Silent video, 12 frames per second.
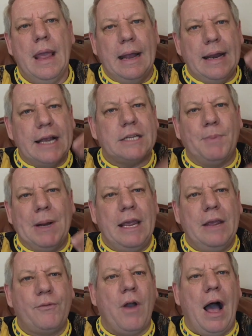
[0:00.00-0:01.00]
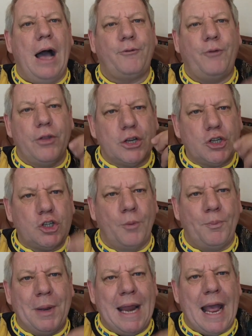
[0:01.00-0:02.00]
And let's believe God for the
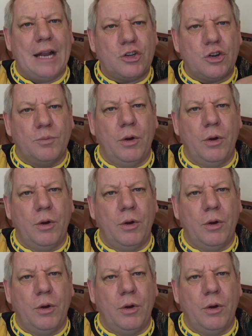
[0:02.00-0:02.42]
supernatural